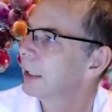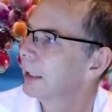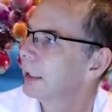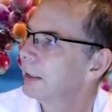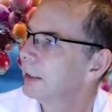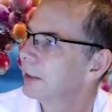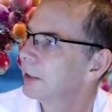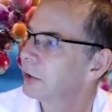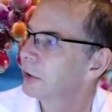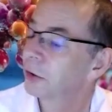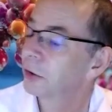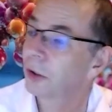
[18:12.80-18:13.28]

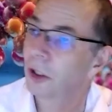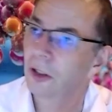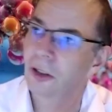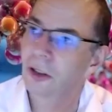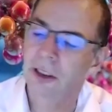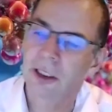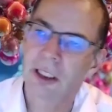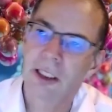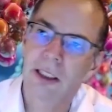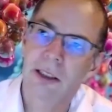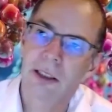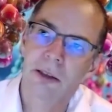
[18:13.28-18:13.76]
It's a drug
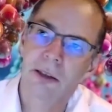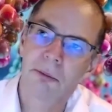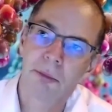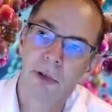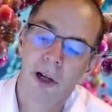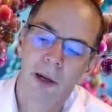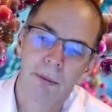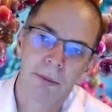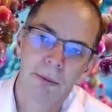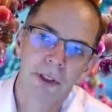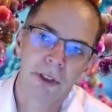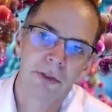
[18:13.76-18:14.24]
that
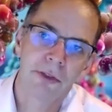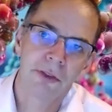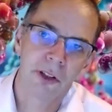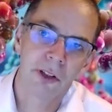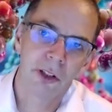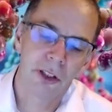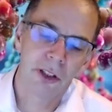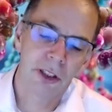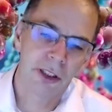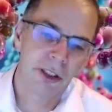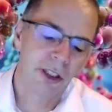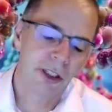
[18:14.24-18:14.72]
pumps
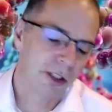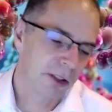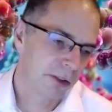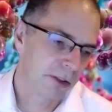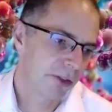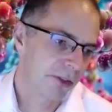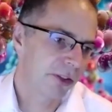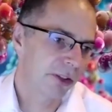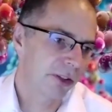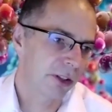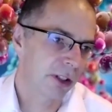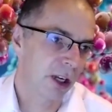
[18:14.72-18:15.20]
fluid out
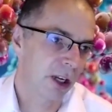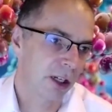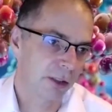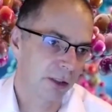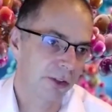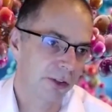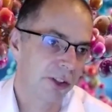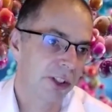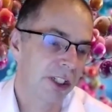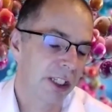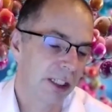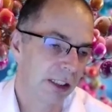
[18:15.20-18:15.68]

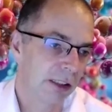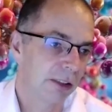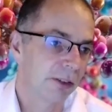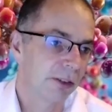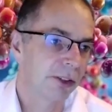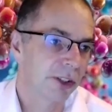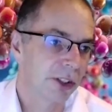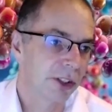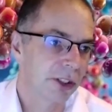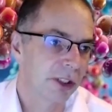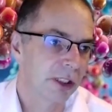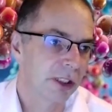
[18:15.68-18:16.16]
of
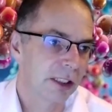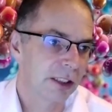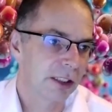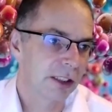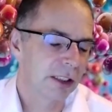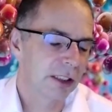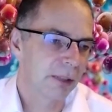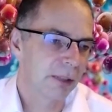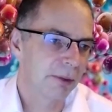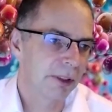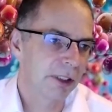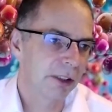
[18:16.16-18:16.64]
cells.
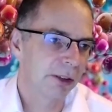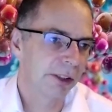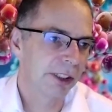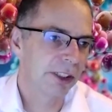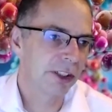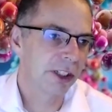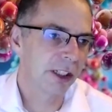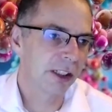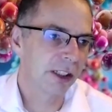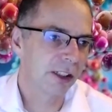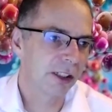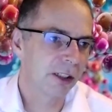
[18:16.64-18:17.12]
I mean, there
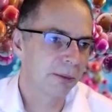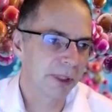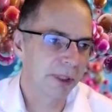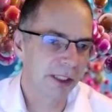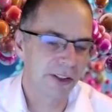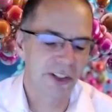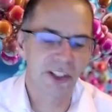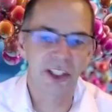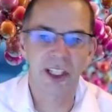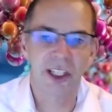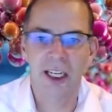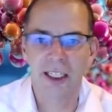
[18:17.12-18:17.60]
is a little bit
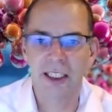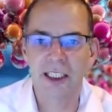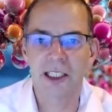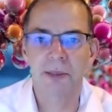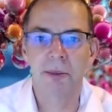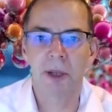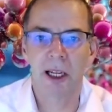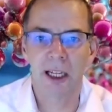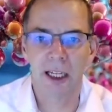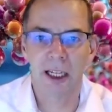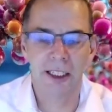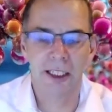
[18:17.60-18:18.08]
of science
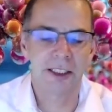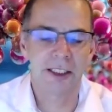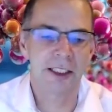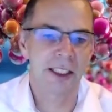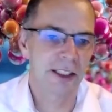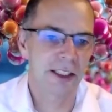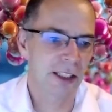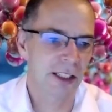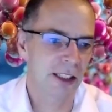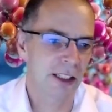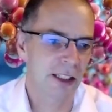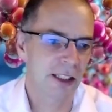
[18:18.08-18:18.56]
behind
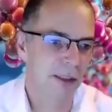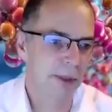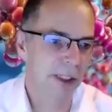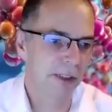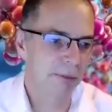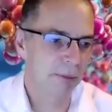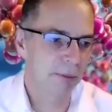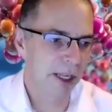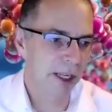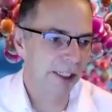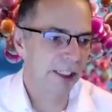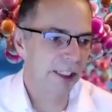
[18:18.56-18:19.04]
this, a little bit
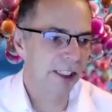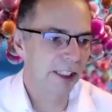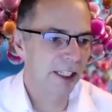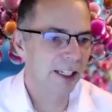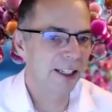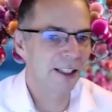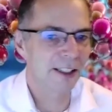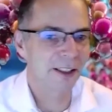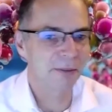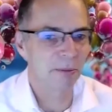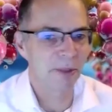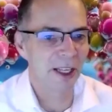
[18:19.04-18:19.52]
of
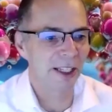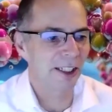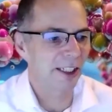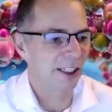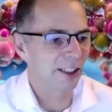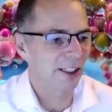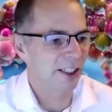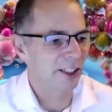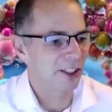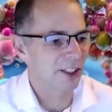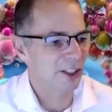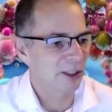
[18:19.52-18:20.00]

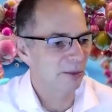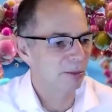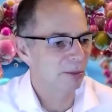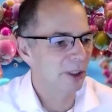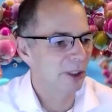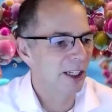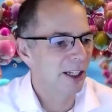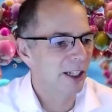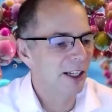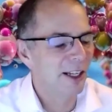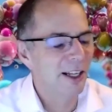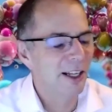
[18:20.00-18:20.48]
mechanism.